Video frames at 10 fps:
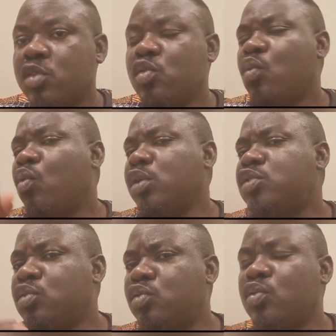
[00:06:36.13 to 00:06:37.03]
So
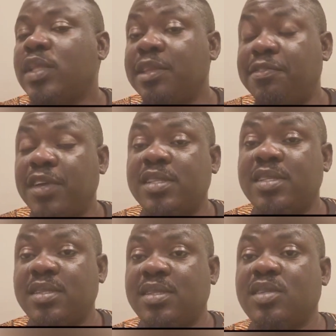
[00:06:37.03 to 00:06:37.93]
what you do in
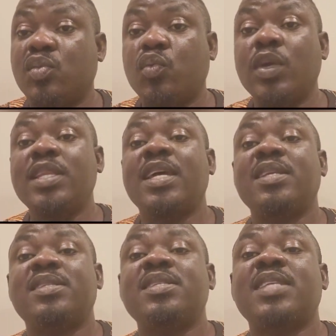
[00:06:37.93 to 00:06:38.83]
effect is this: when there
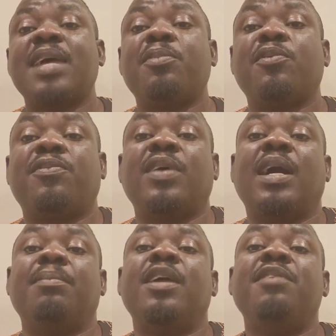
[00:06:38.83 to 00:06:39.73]
is this type of
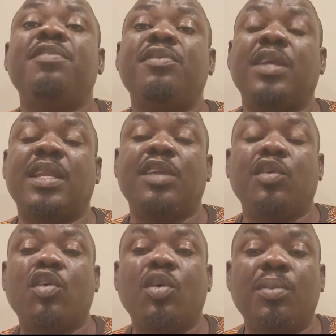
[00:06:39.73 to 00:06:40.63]
heavy rain and
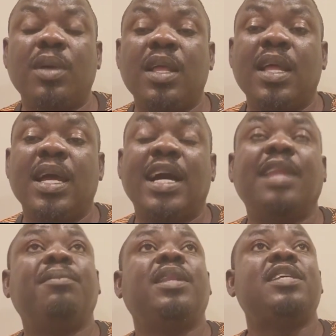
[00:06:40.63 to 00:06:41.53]
you come,
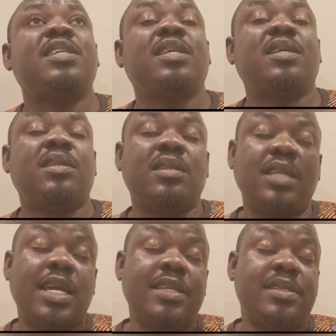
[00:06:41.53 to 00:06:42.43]
and let's say
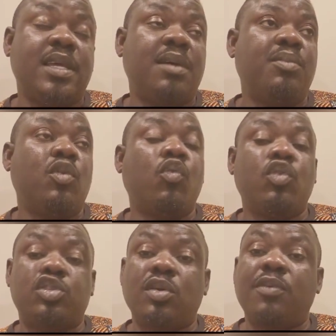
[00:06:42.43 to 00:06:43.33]
there is
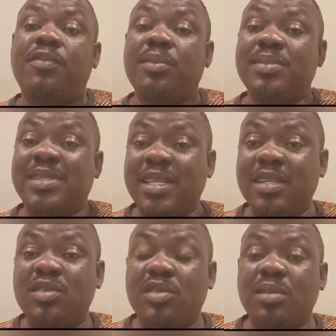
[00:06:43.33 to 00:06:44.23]
wash off from
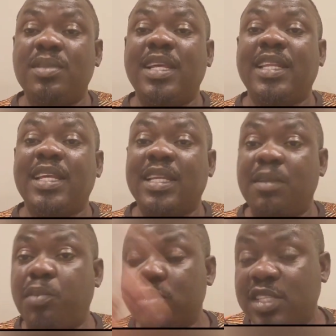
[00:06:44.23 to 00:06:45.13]
zincs or something like that,
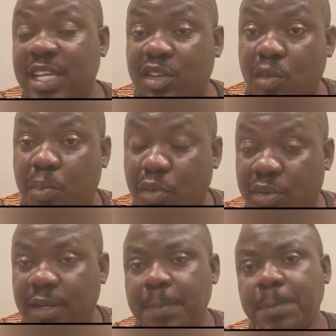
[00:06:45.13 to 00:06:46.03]
and it pours inside your
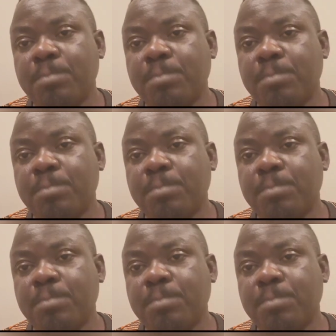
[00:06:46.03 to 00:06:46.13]
pond.